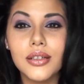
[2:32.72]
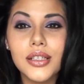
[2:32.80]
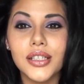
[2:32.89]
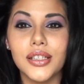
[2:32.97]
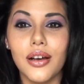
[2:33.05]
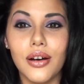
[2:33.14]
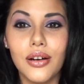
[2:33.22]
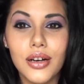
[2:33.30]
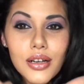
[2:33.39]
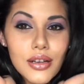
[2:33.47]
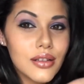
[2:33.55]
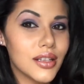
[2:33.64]
so
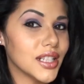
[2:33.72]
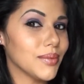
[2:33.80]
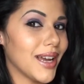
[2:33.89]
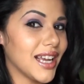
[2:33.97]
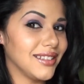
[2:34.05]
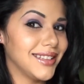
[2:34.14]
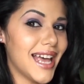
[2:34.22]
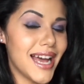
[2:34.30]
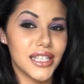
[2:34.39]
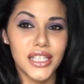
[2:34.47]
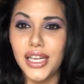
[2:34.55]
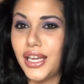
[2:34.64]
that's my
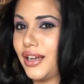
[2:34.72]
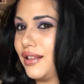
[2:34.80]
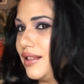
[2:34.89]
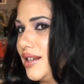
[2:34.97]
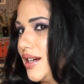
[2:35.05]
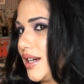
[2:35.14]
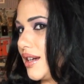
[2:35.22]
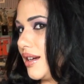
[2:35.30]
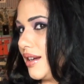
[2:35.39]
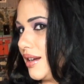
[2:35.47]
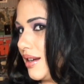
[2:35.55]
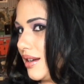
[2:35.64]
classy look.
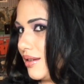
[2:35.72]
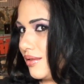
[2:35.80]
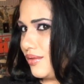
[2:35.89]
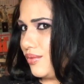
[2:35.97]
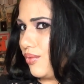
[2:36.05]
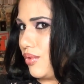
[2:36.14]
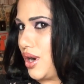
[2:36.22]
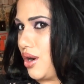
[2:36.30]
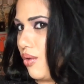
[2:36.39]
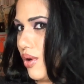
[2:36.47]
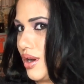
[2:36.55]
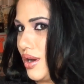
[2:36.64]

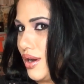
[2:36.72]
Whoa.